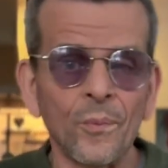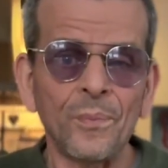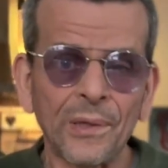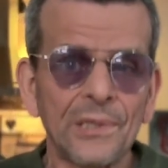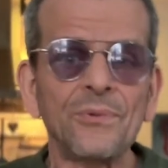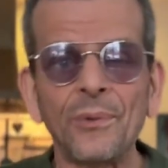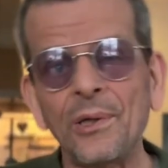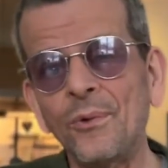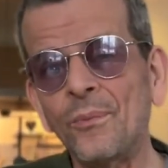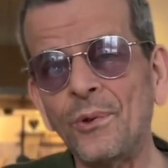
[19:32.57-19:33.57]
Because
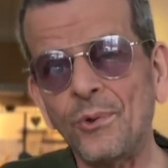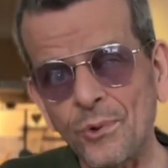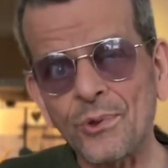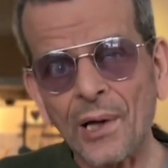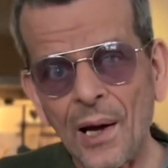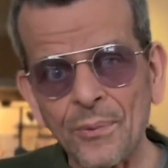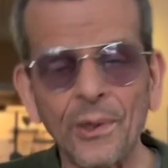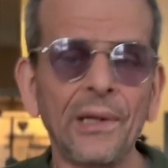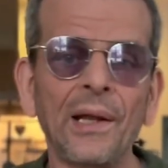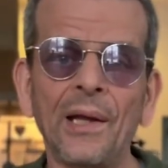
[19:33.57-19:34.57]
when you use the
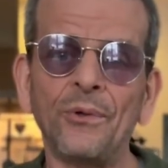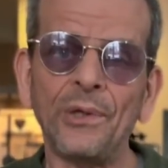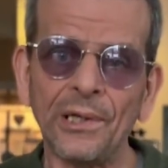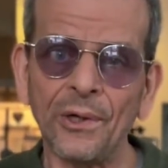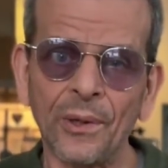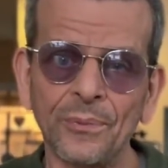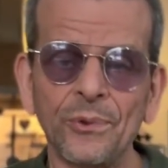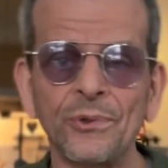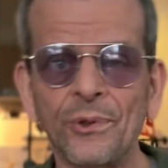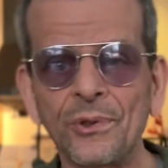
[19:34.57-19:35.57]
carbonate and you heat it up
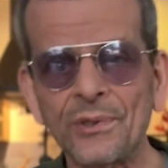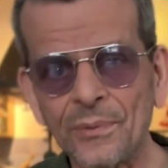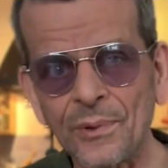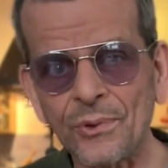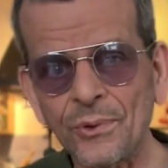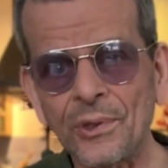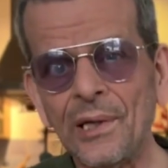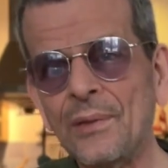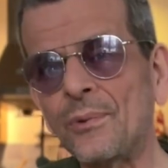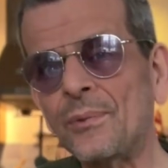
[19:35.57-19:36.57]
to a certain temperature,
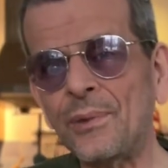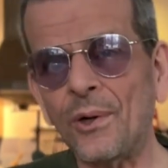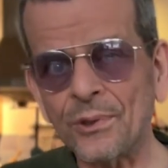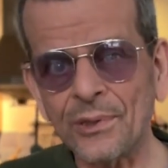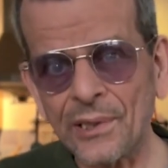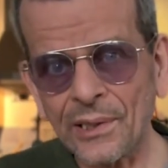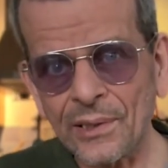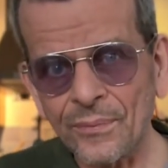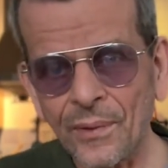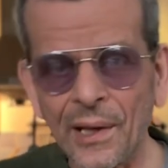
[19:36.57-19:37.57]
it will be
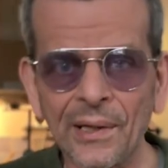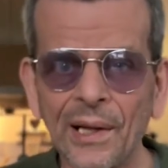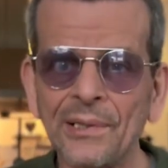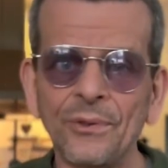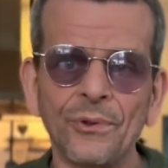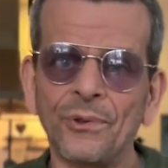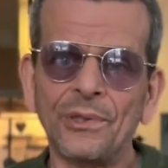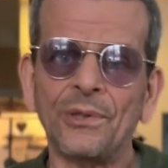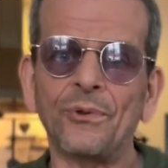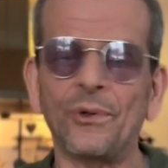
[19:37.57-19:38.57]
oxidated and it actually turns
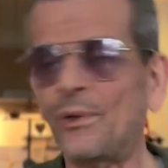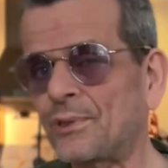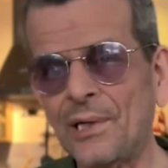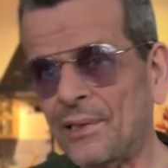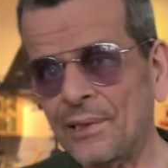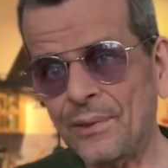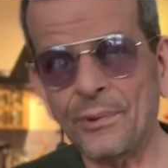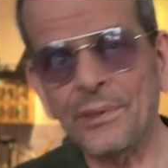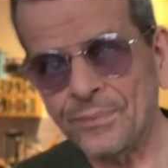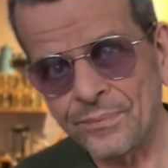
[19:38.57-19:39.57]
into an oxide anyway.